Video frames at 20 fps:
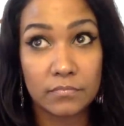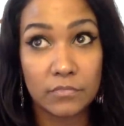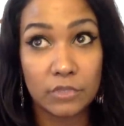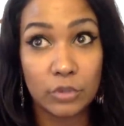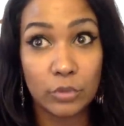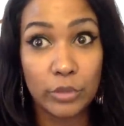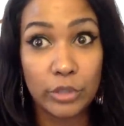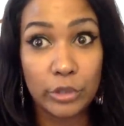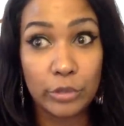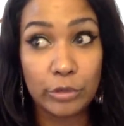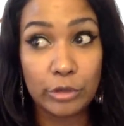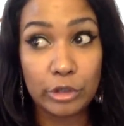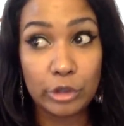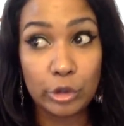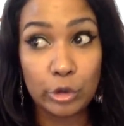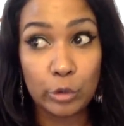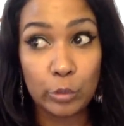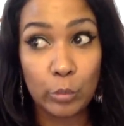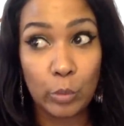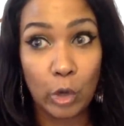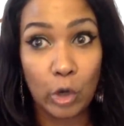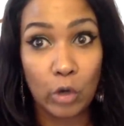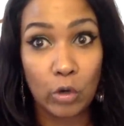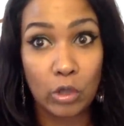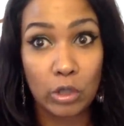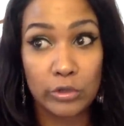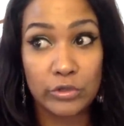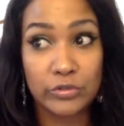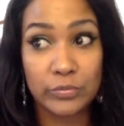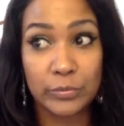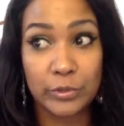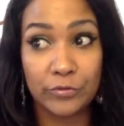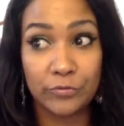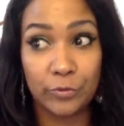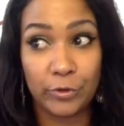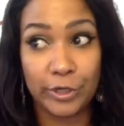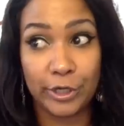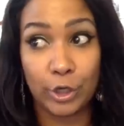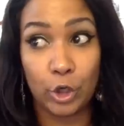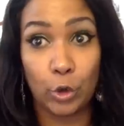do what you can do, borrow clothes from your
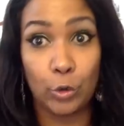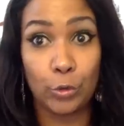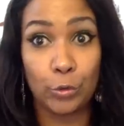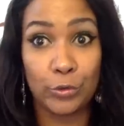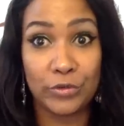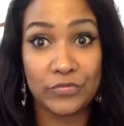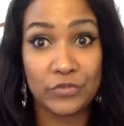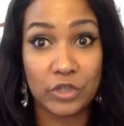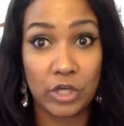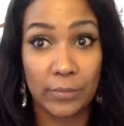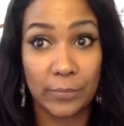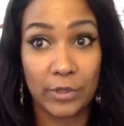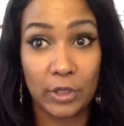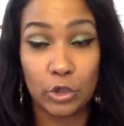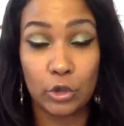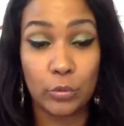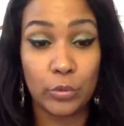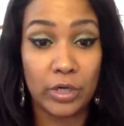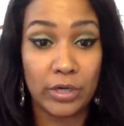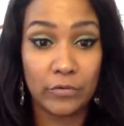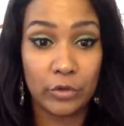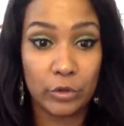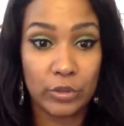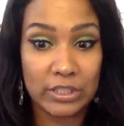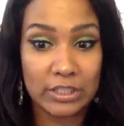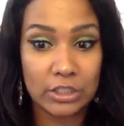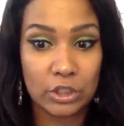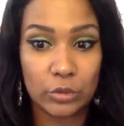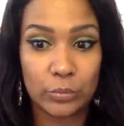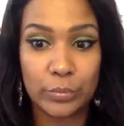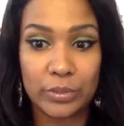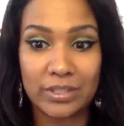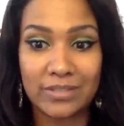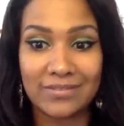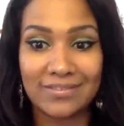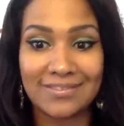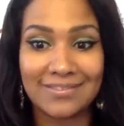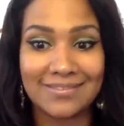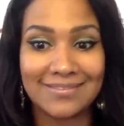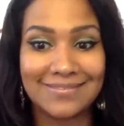friend, go thrift shopping, do whatever you need to do,
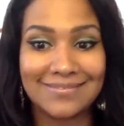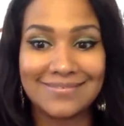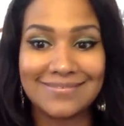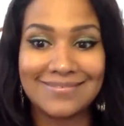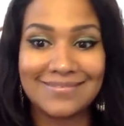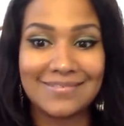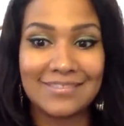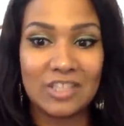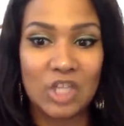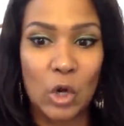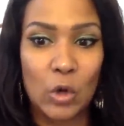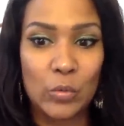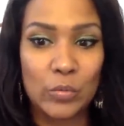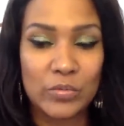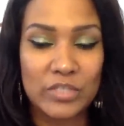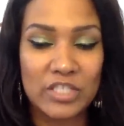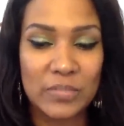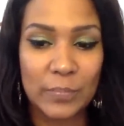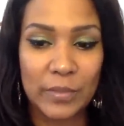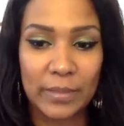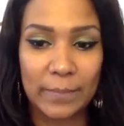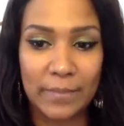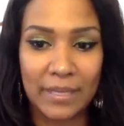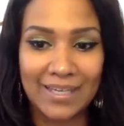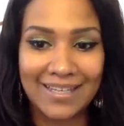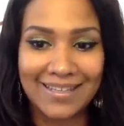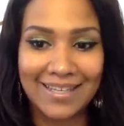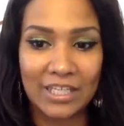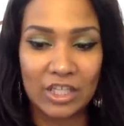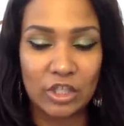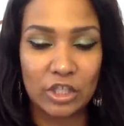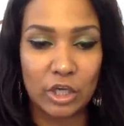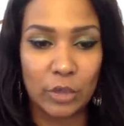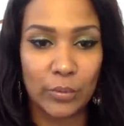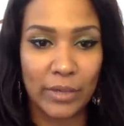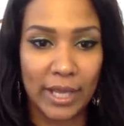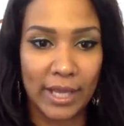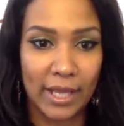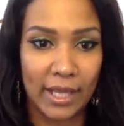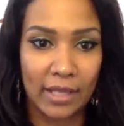but don't spend money that you
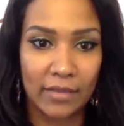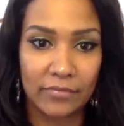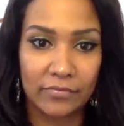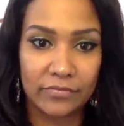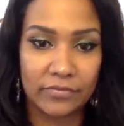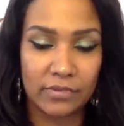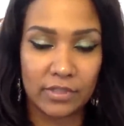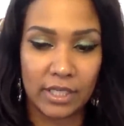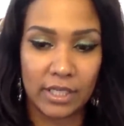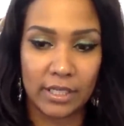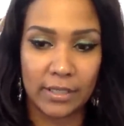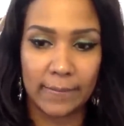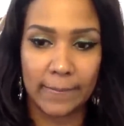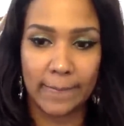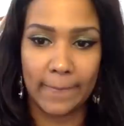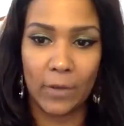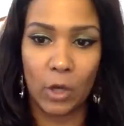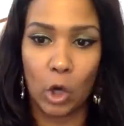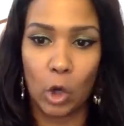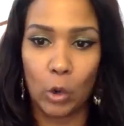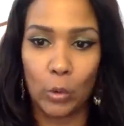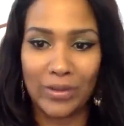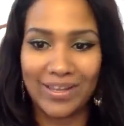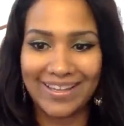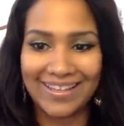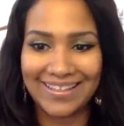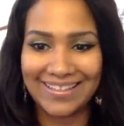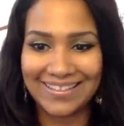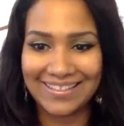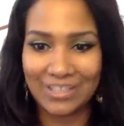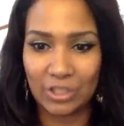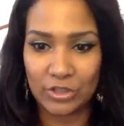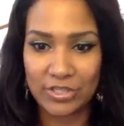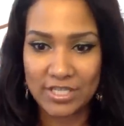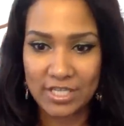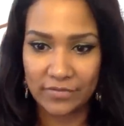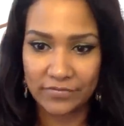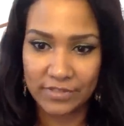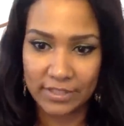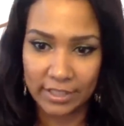don't have. Okay. Go get
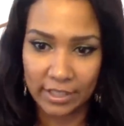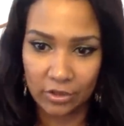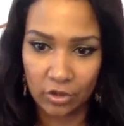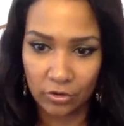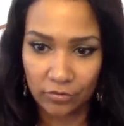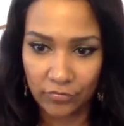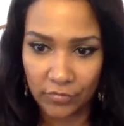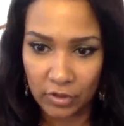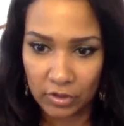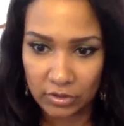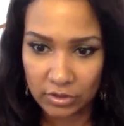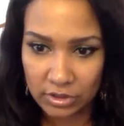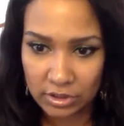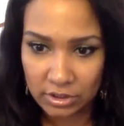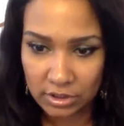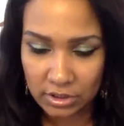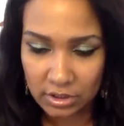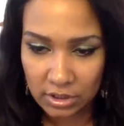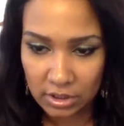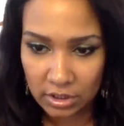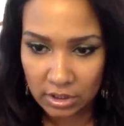yourself together first.